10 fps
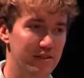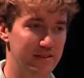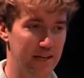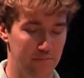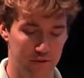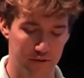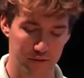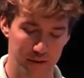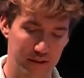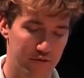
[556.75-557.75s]
is able
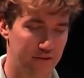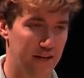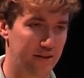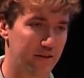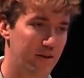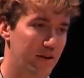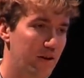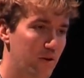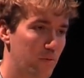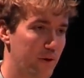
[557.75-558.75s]
to interact
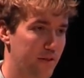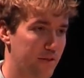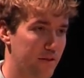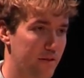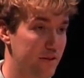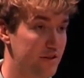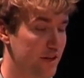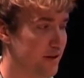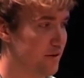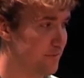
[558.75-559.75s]
with the
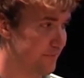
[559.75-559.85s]
channel.